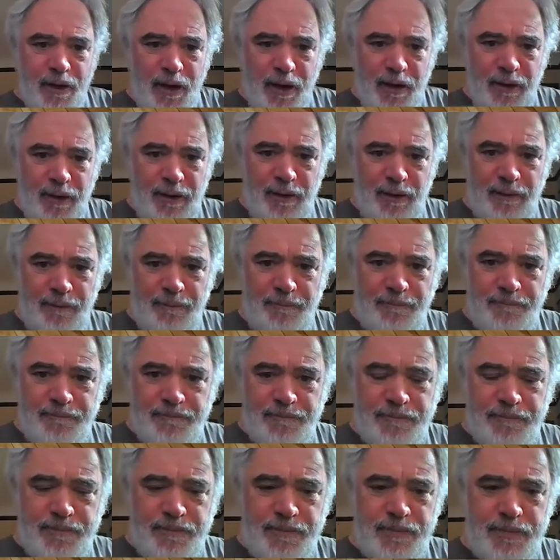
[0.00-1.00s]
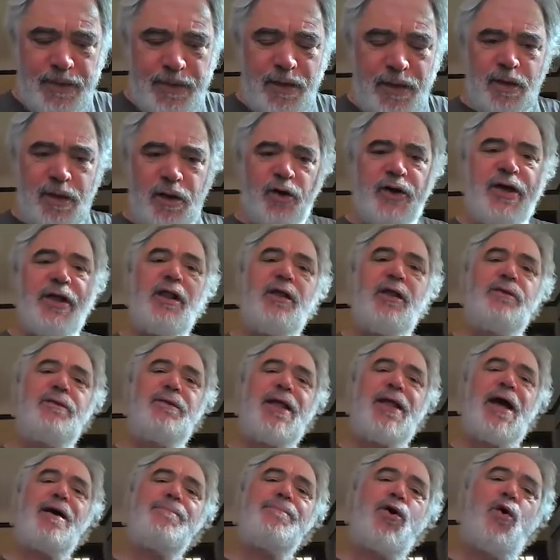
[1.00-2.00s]
Um, okay, look,
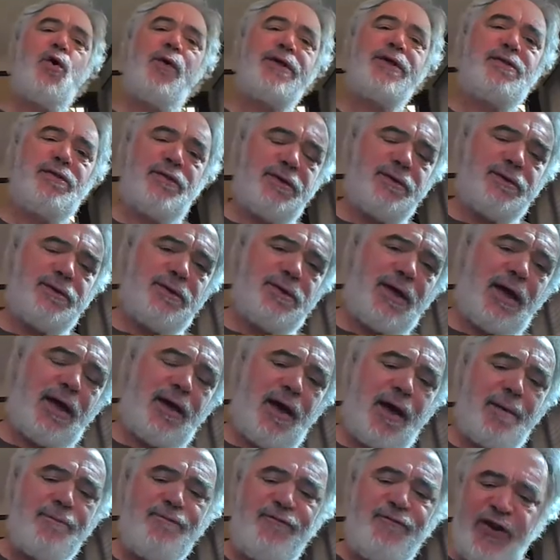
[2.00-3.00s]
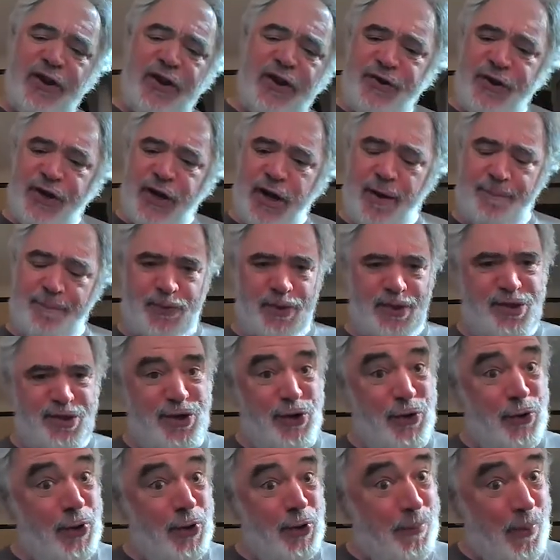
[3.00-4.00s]
now I'm going, to, I'm finishing up the
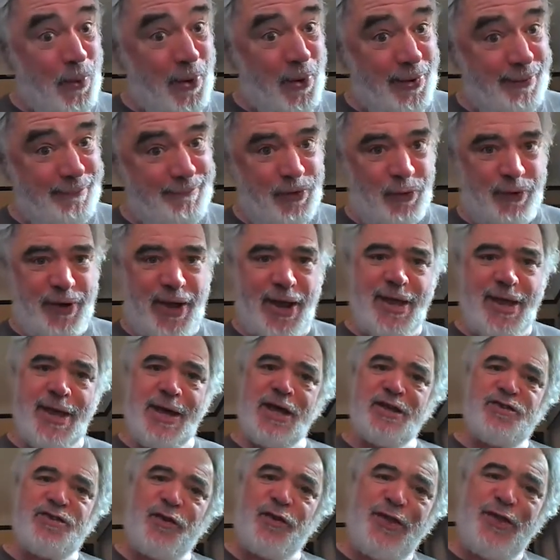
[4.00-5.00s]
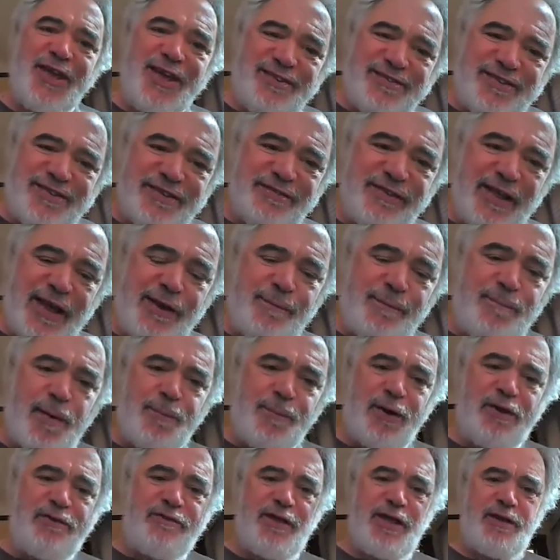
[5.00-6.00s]
theory part. Okay, so this is like,
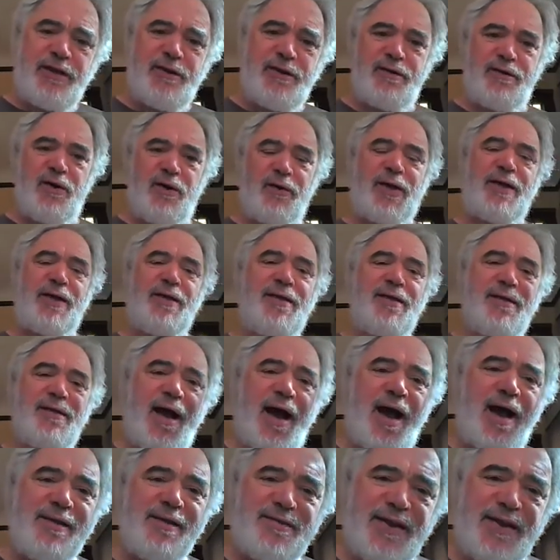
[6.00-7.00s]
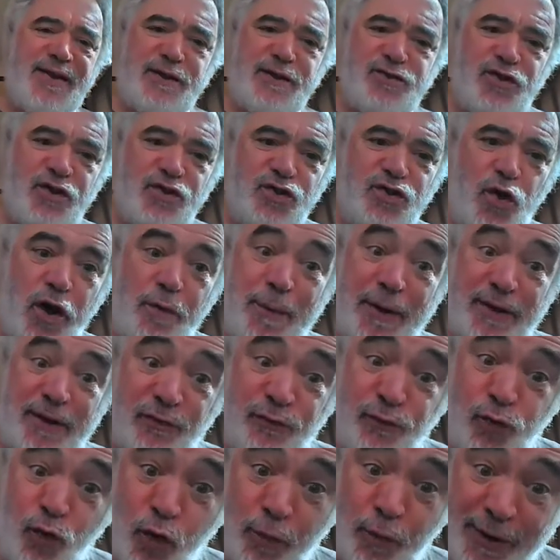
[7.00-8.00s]
remember I said, okay, I said I was going to talk about
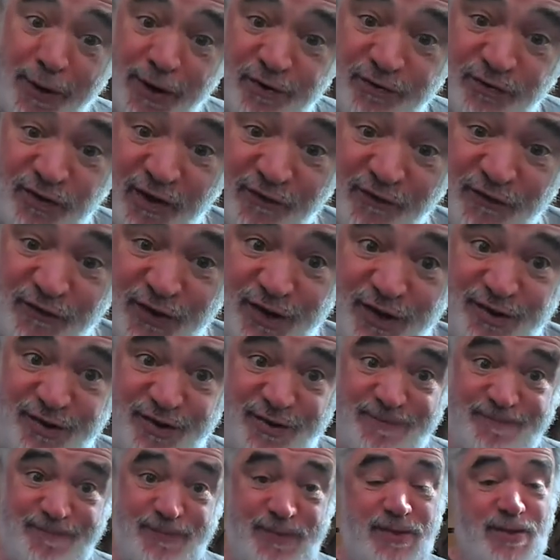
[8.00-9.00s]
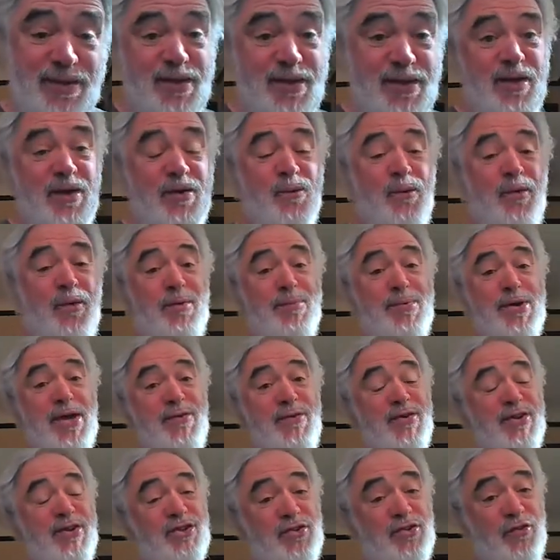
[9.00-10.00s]
the forebears definition. Well, let me
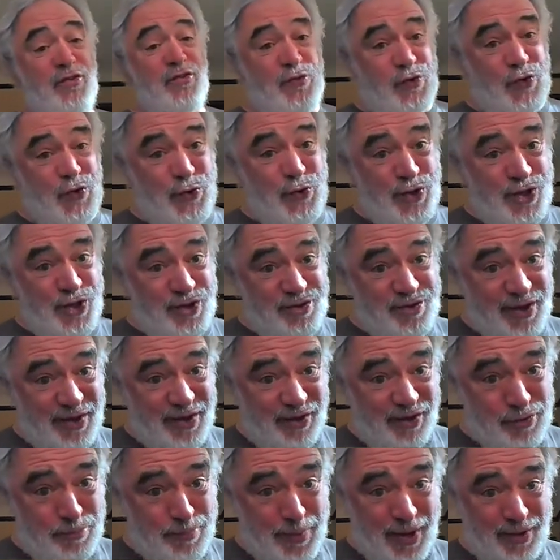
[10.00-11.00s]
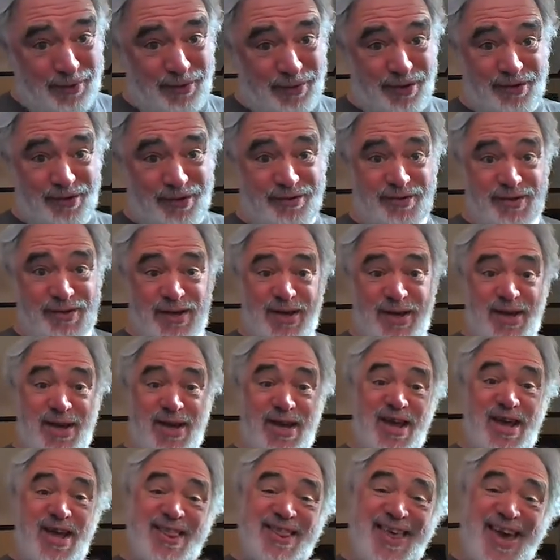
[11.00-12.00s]
give you just a few details about this
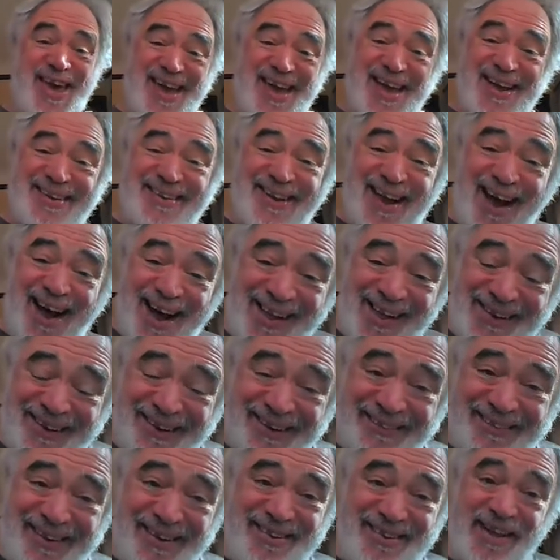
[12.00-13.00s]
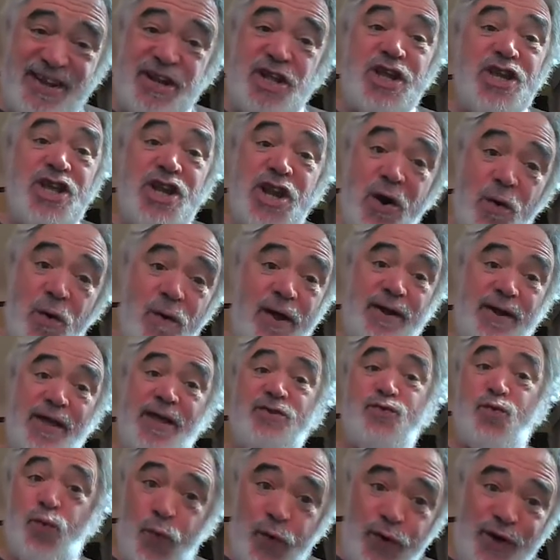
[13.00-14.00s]
they acknowledged, they said, you know what?
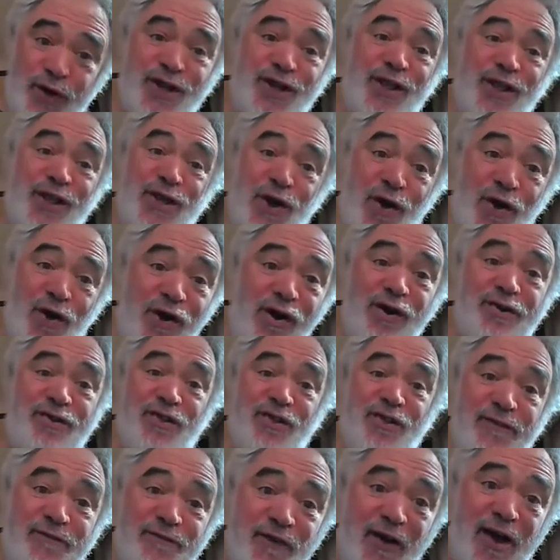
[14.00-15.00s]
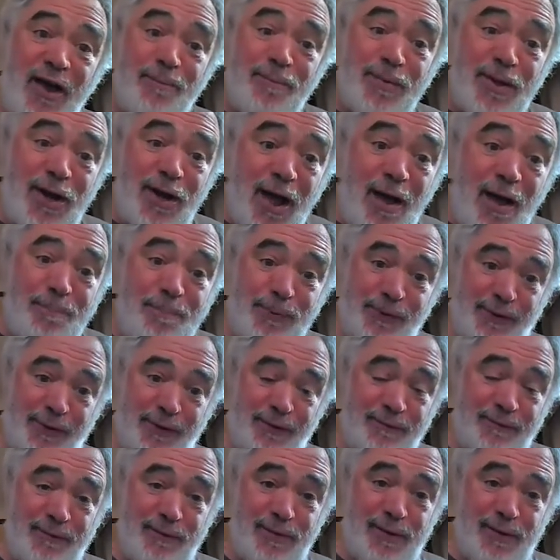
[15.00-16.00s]
It's really hard to define monopoly.